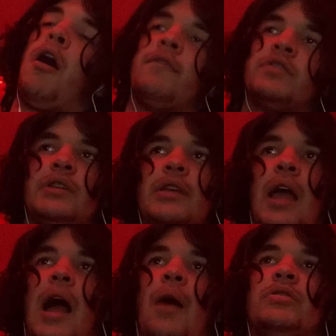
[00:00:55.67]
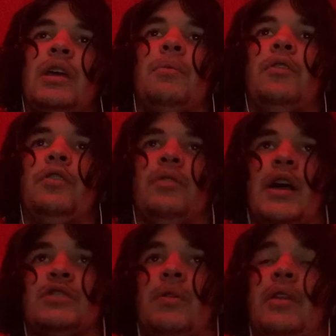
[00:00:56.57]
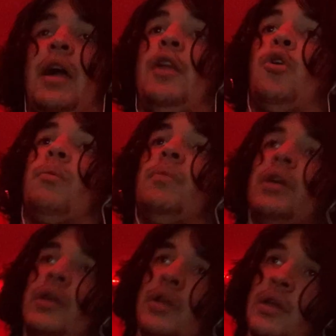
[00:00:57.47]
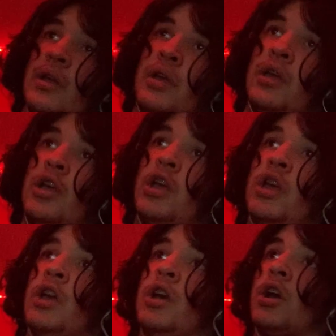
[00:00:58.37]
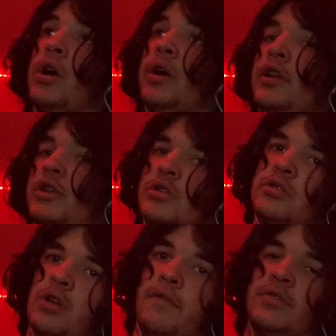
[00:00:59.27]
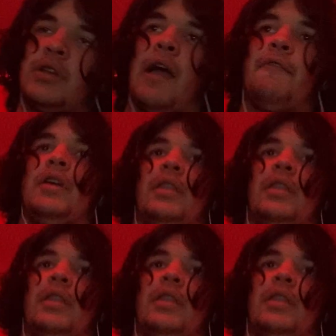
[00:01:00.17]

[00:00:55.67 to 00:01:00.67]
obviously, I was able to do less weight than I normally could, just because obviously I haven't